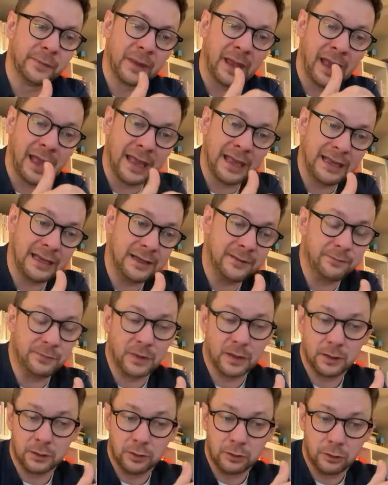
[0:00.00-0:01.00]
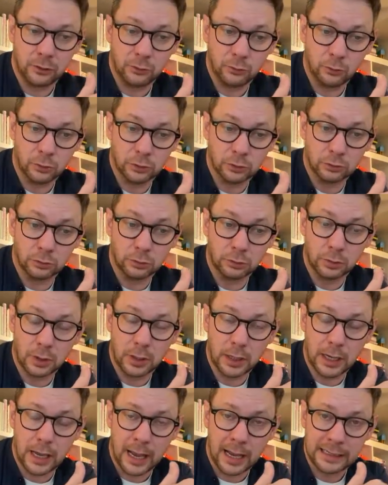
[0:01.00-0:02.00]
A, you will
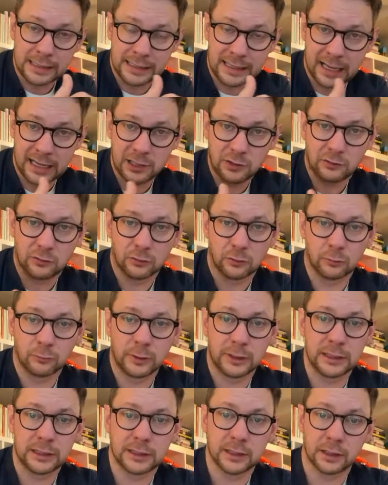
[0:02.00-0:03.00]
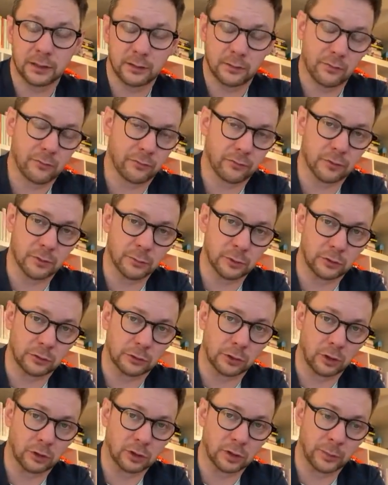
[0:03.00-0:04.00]
engage your reader for a much
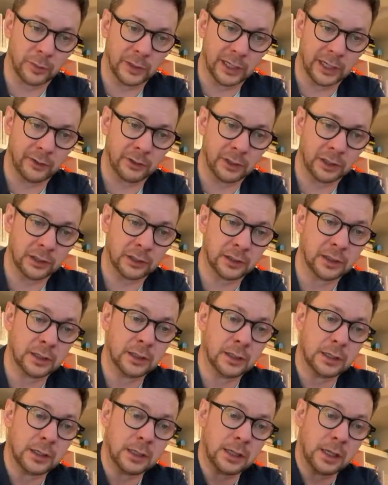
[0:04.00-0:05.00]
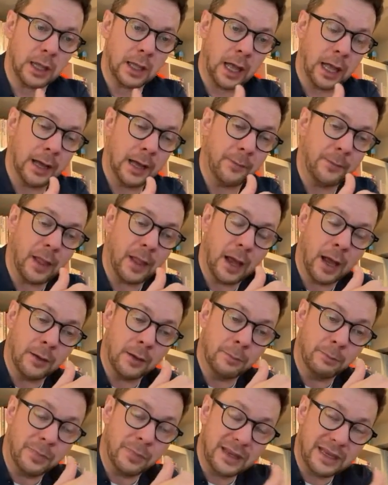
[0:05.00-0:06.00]
longer period,
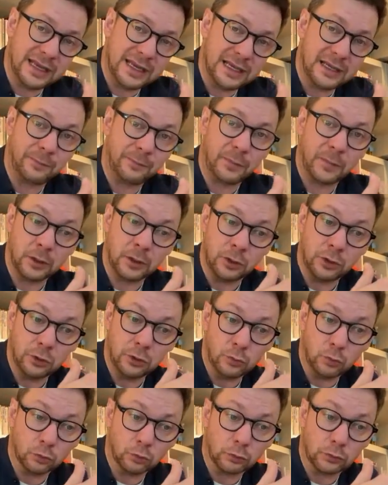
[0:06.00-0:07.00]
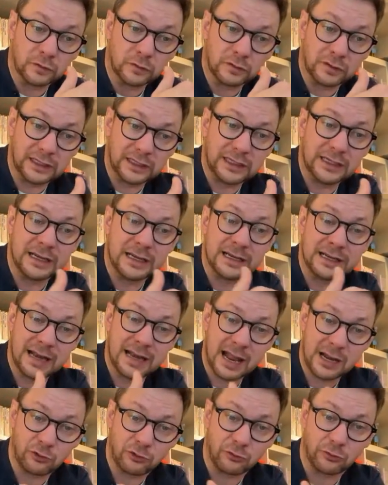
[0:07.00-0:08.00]
and B, you will see
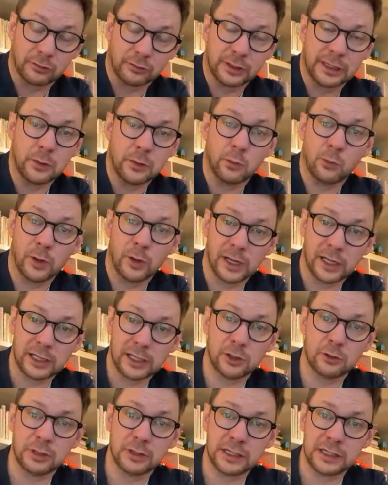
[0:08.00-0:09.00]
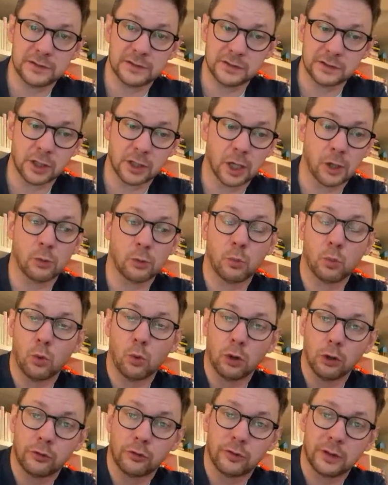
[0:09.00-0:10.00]
naturally where you need to go and
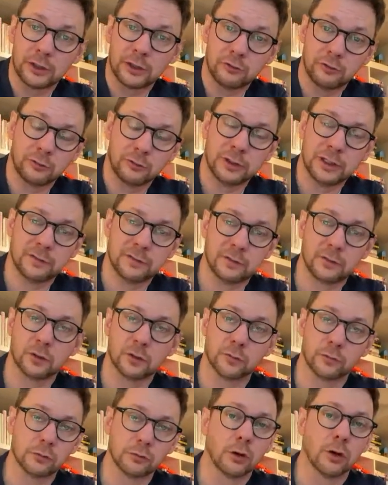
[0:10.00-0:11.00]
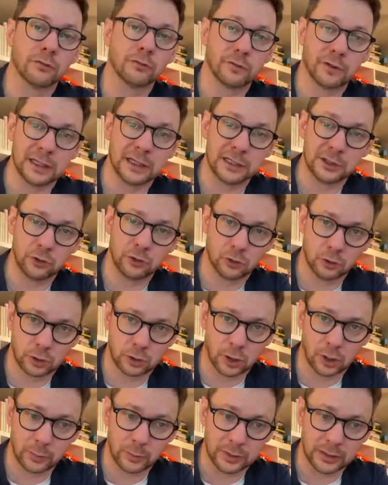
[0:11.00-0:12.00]
what things you need to cover off in your
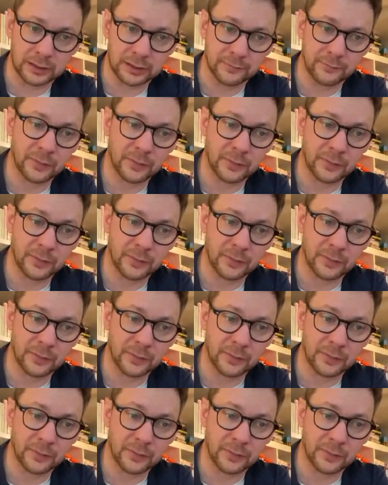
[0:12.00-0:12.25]
copy.